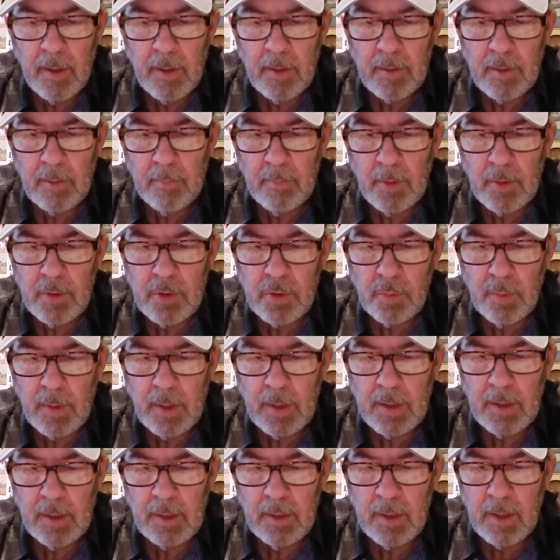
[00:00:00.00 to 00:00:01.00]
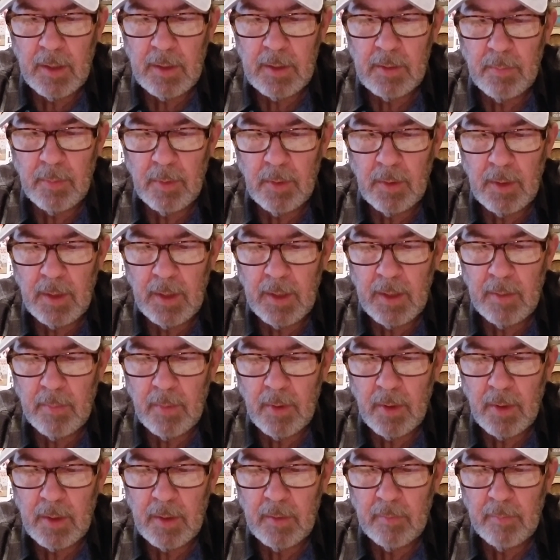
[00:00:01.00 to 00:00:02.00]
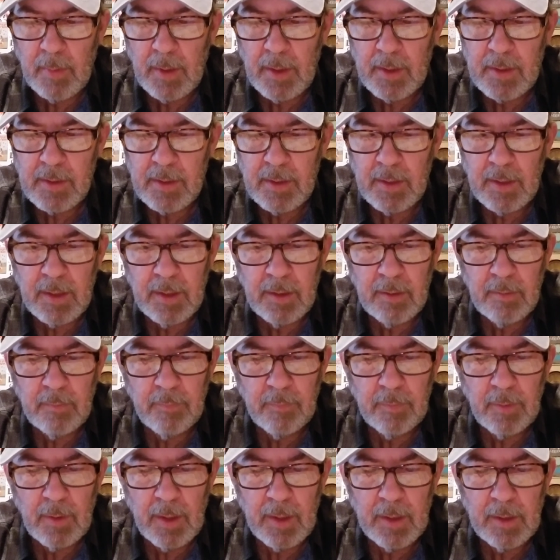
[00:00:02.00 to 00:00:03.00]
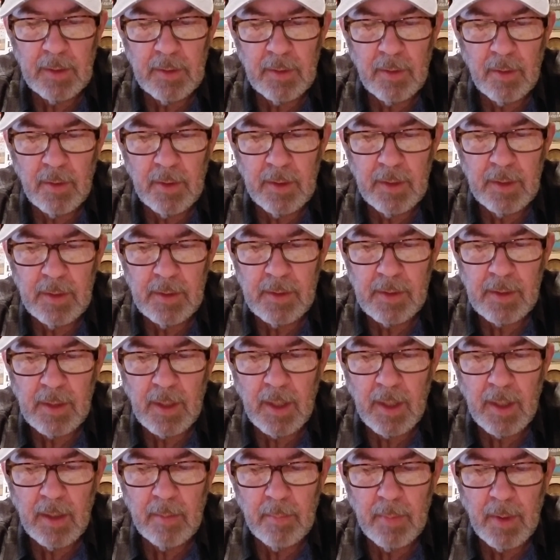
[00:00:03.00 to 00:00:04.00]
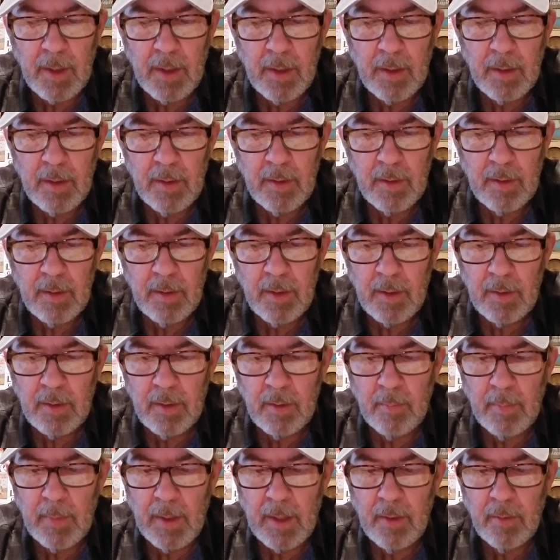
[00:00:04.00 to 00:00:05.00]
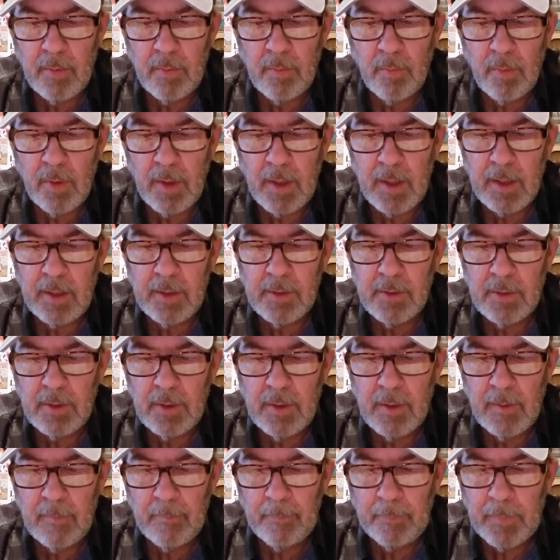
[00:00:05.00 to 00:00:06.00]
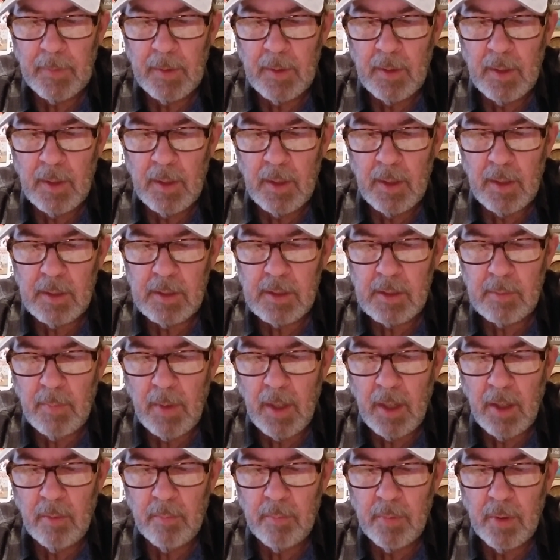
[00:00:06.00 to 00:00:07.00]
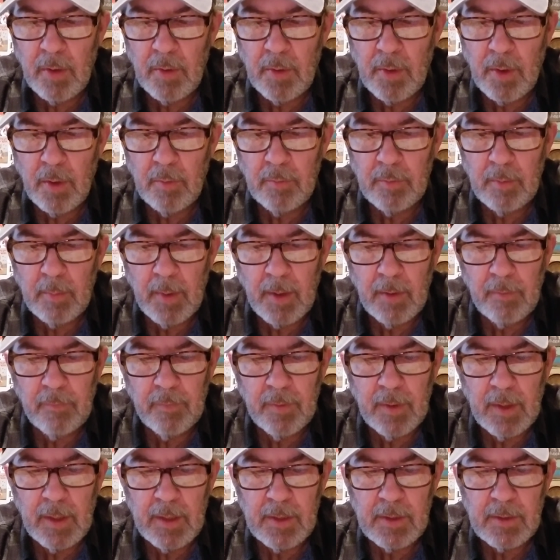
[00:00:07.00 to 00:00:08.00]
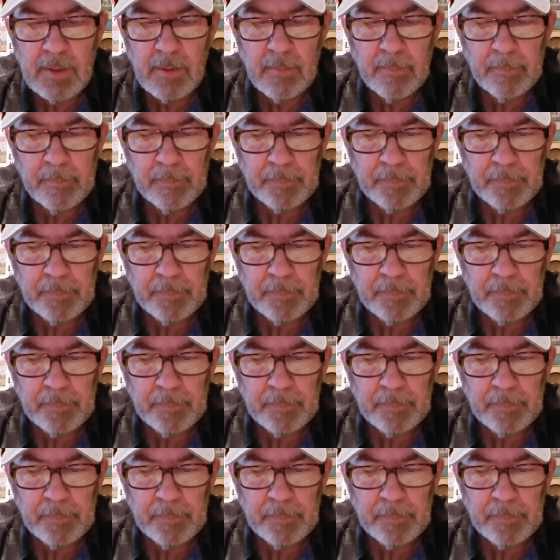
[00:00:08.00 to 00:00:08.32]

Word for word: the most recognizable landmark of my city, flanked on each side by the mountain range. A smile broke over my face.